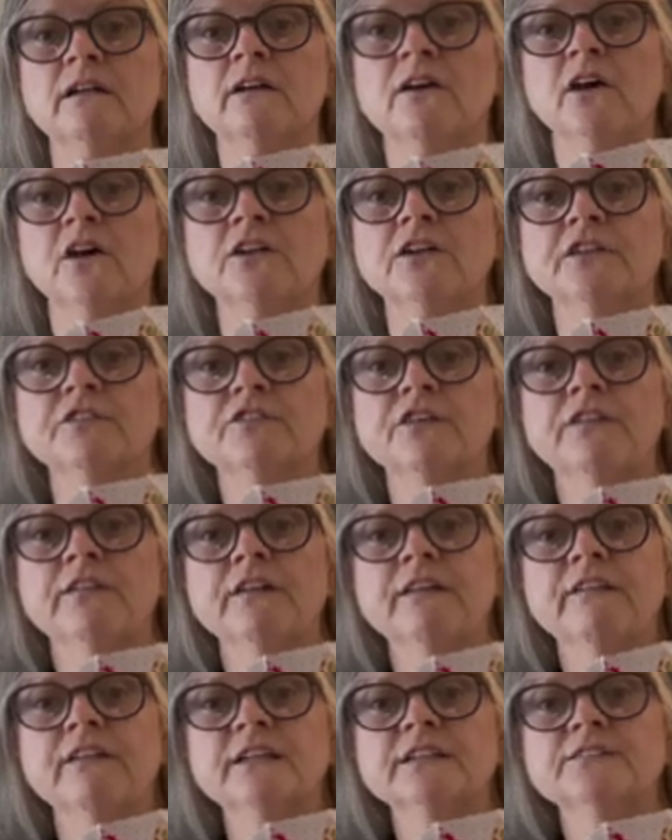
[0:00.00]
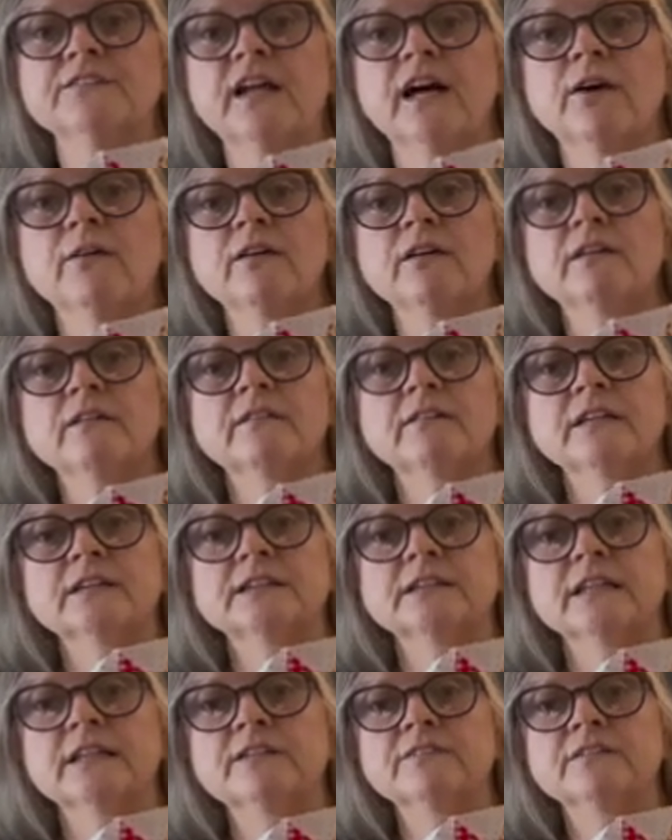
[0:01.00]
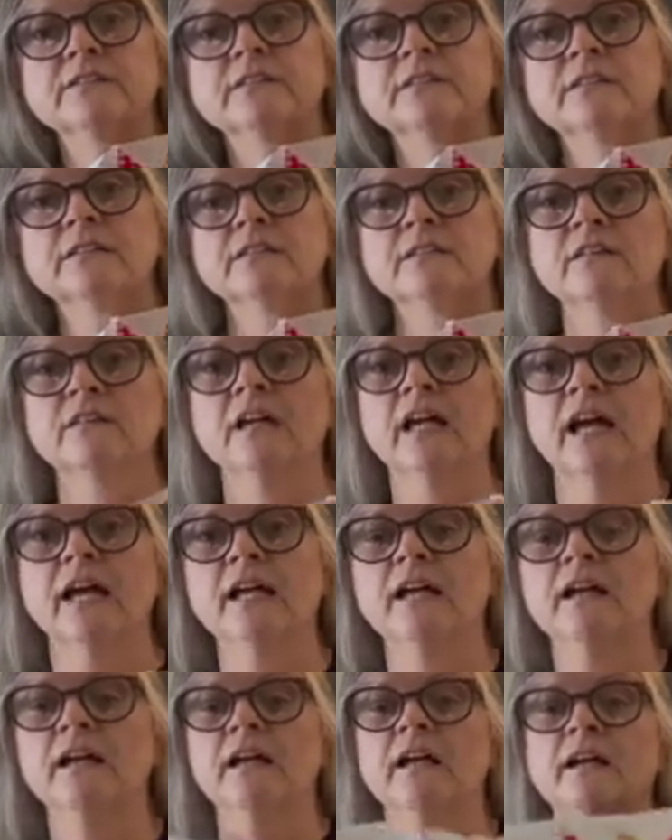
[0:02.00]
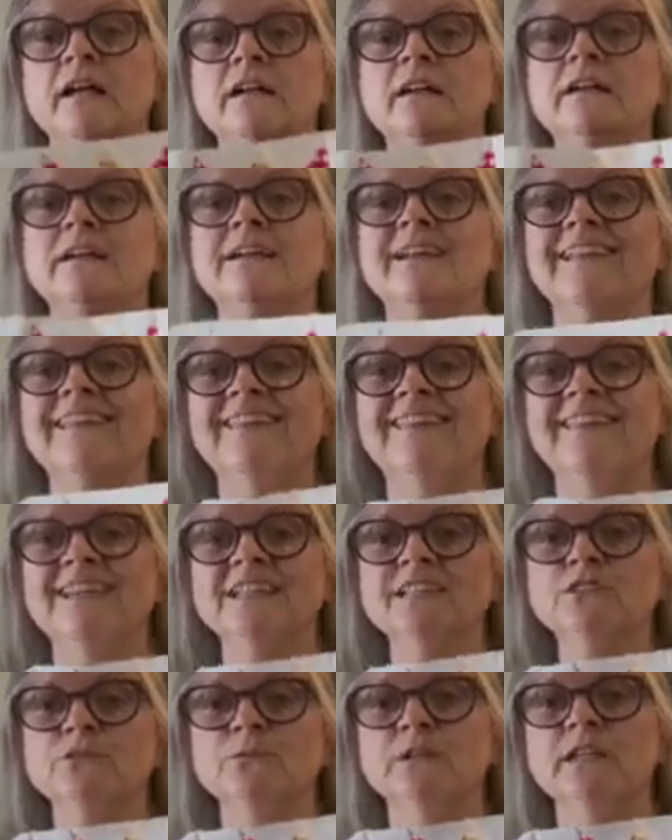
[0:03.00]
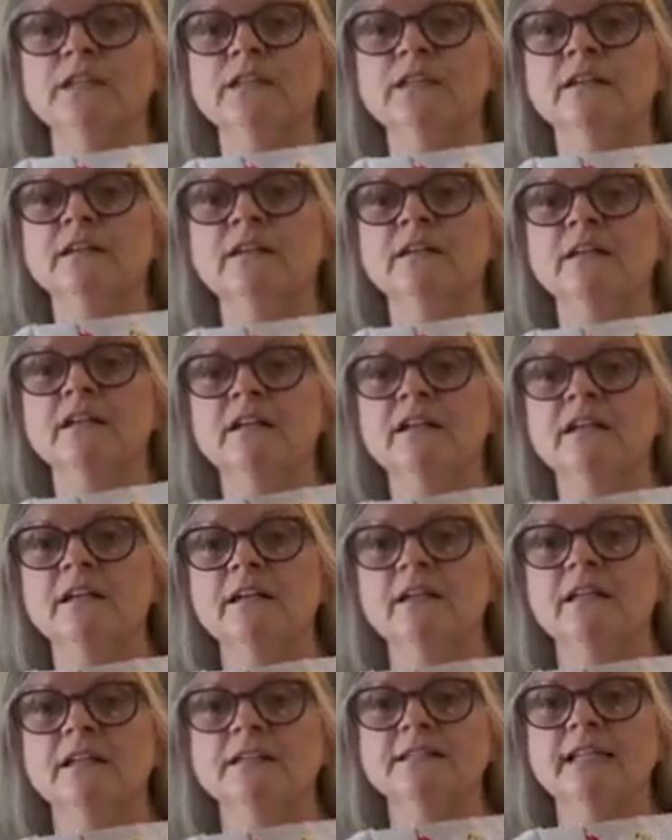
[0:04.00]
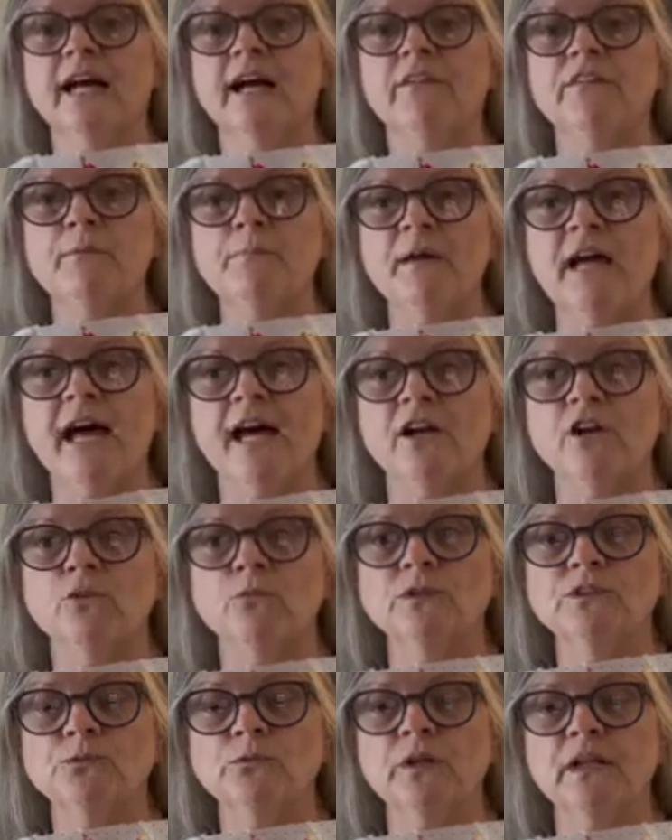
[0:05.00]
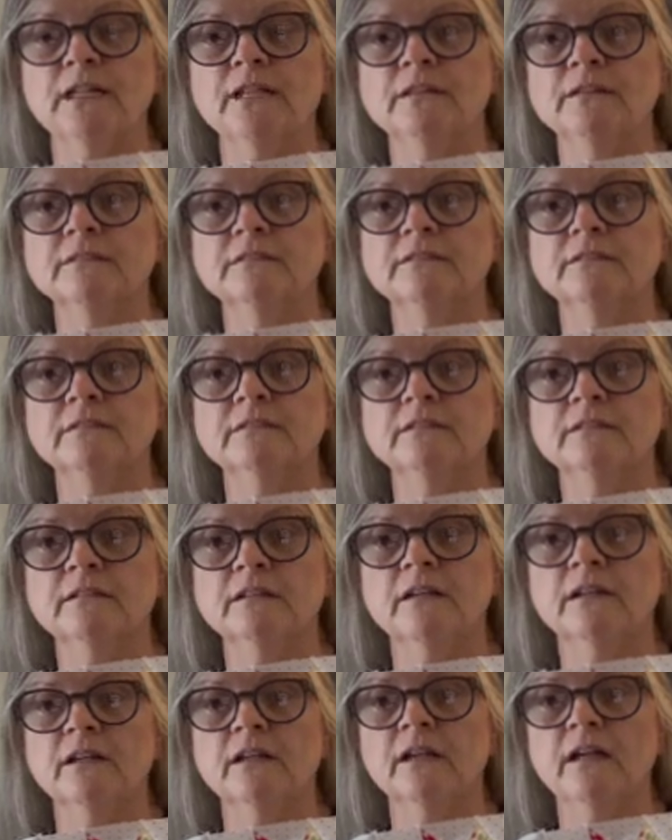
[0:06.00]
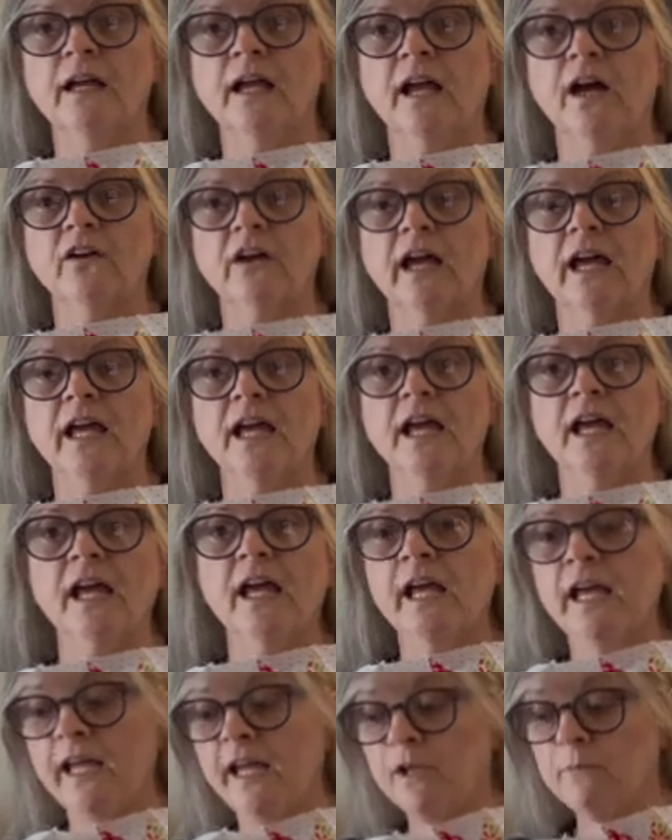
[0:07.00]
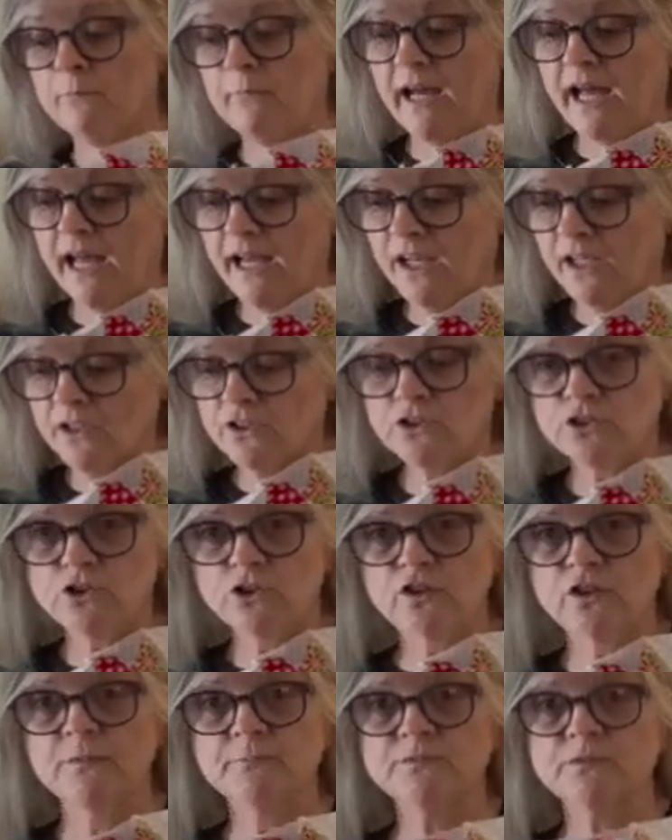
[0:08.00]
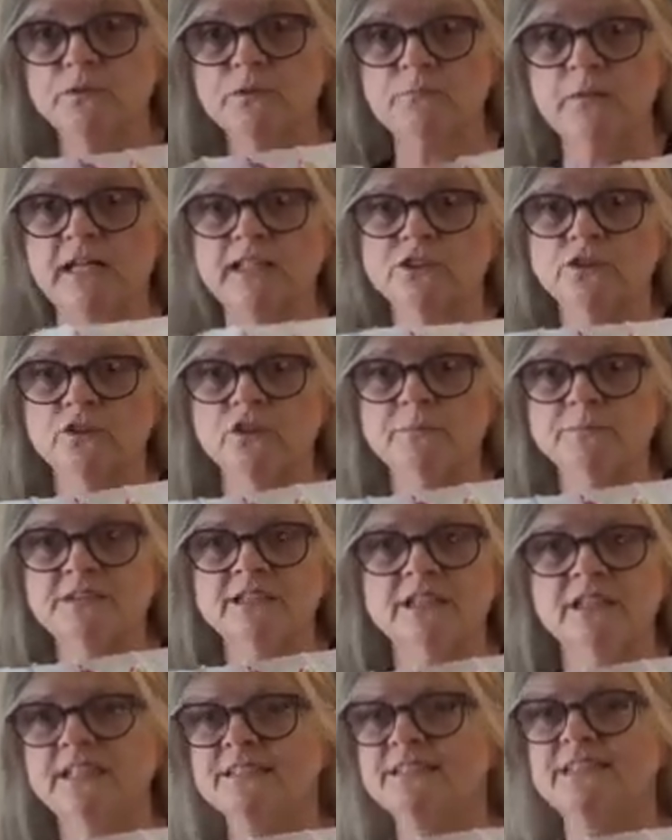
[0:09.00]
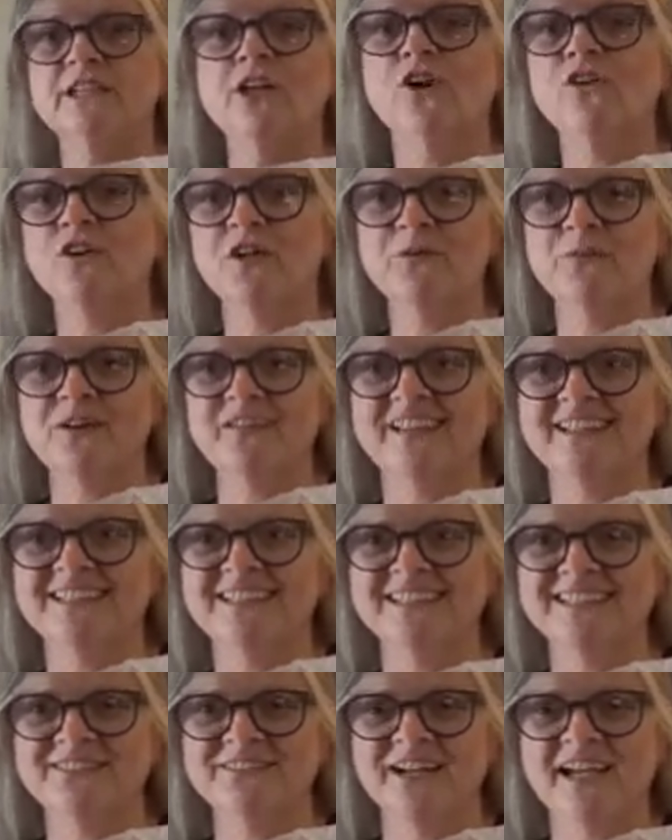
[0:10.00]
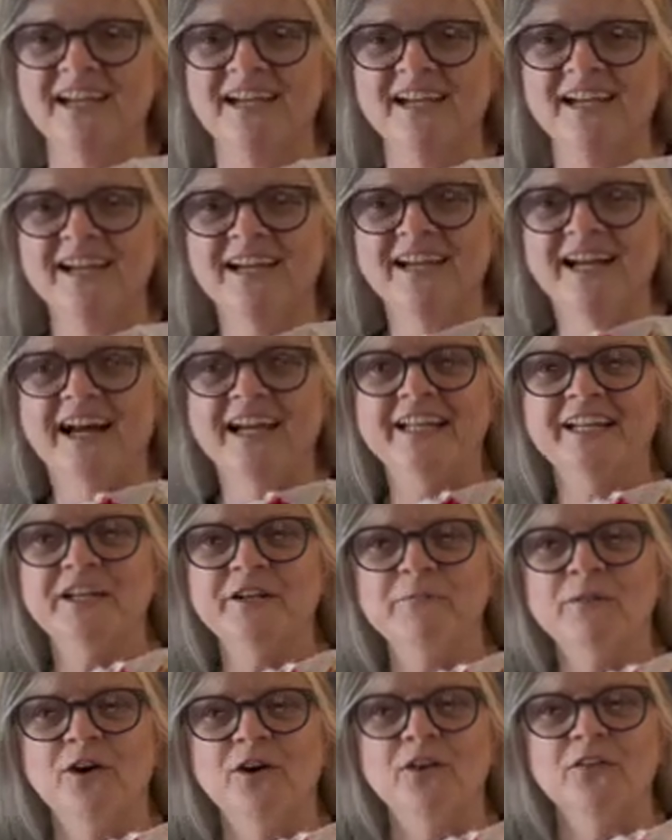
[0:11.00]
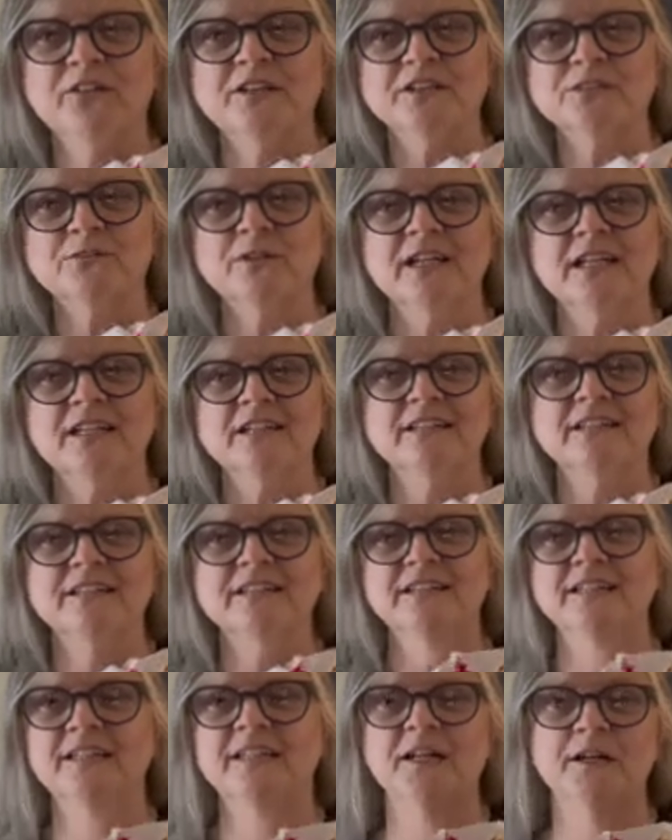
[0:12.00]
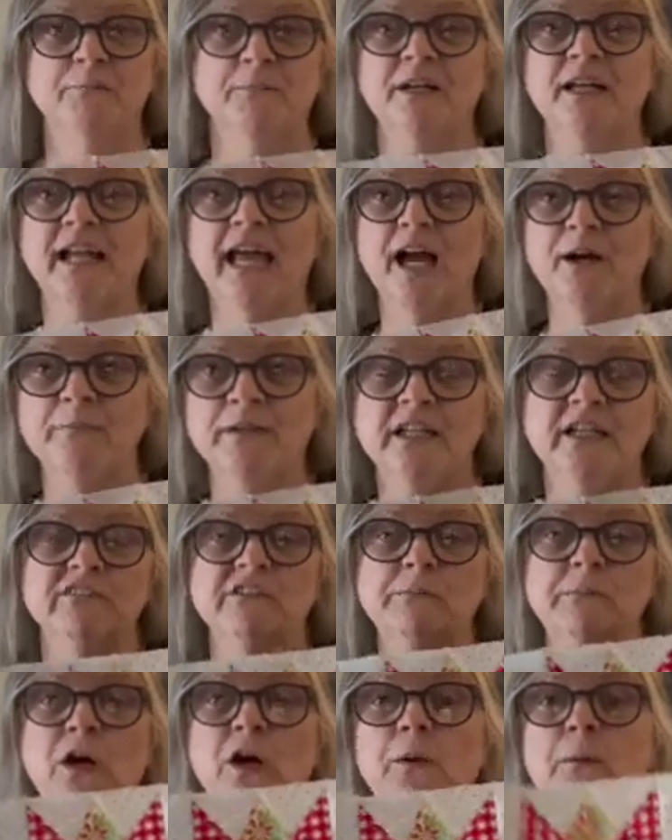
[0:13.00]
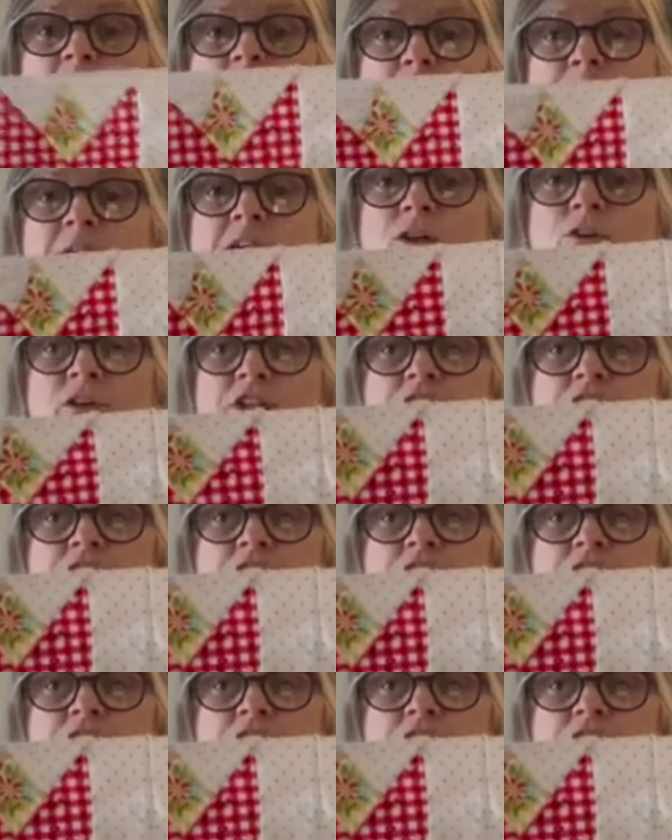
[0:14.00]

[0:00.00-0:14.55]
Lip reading: are different than this flower, this leaf, okay? This one is how the pattern was written, okay? In my tulips, with my tulips, it's the only one that's this way. I did them all this way. But how many of them am I going